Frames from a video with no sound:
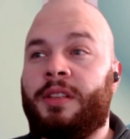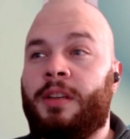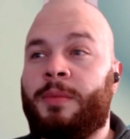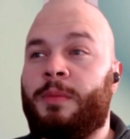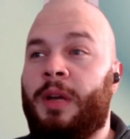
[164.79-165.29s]

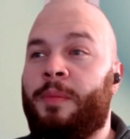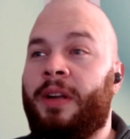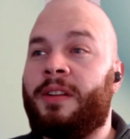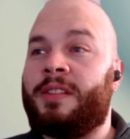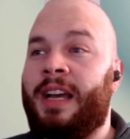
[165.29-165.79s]
up to my
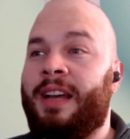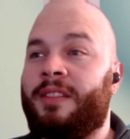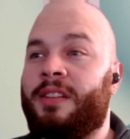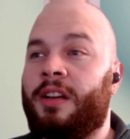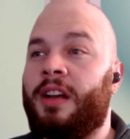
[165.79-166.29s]
parents at
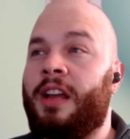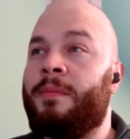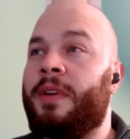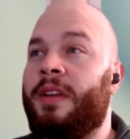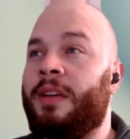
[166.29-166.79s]
the
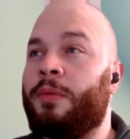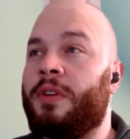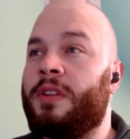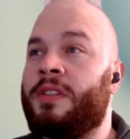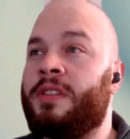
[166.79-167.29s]
time. It
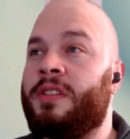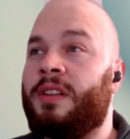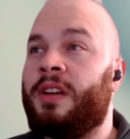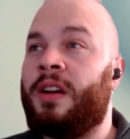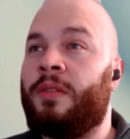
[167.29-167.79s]
was
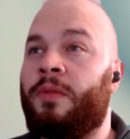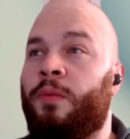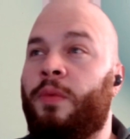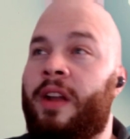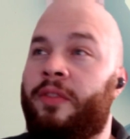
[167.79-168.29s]

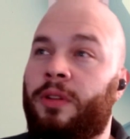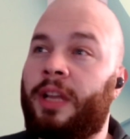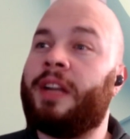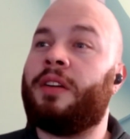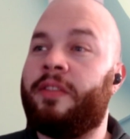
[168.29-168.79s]
whenever
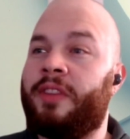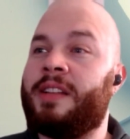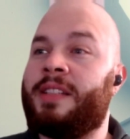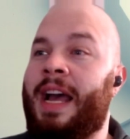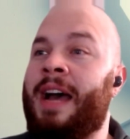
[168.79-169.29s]
later
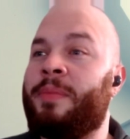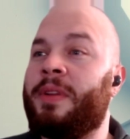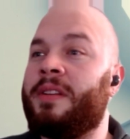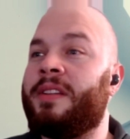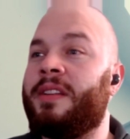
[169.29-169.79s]
events
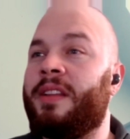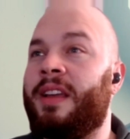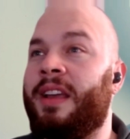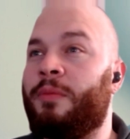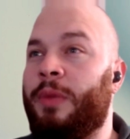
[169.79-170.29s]
happened
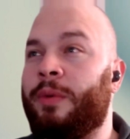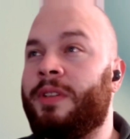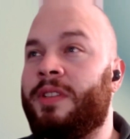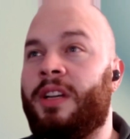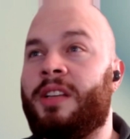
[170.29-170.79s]
and we were
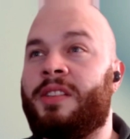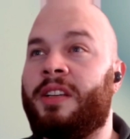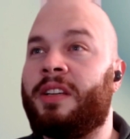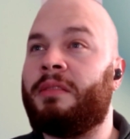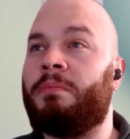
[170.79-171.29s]

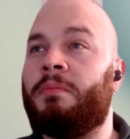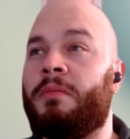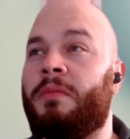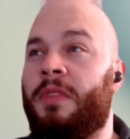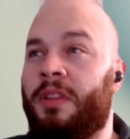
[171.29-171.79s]
discussing
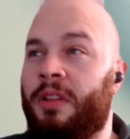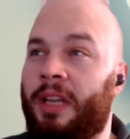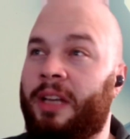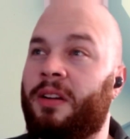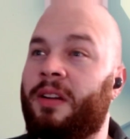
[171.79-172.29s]
the
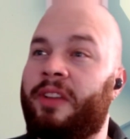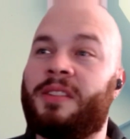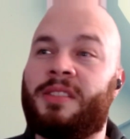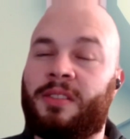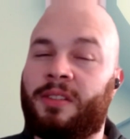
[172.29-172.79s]
later
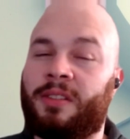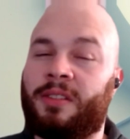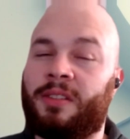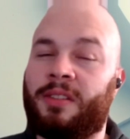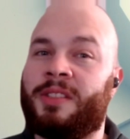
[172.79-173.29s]
events or
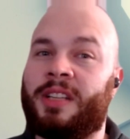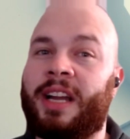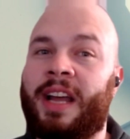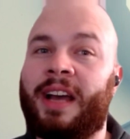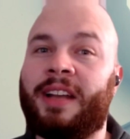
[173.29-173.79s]
encounters that
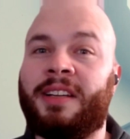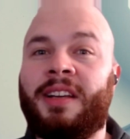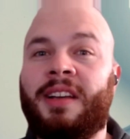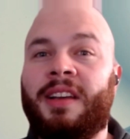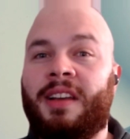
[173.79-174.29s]
I had.
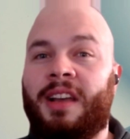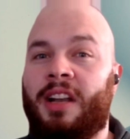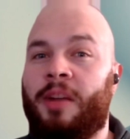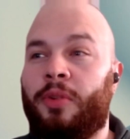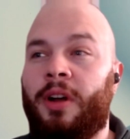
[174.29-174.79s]
And
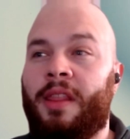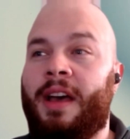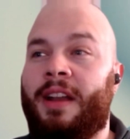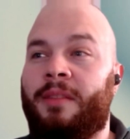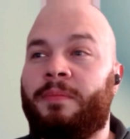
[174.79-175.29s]
I brought
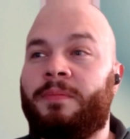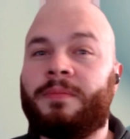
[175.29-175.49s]
that up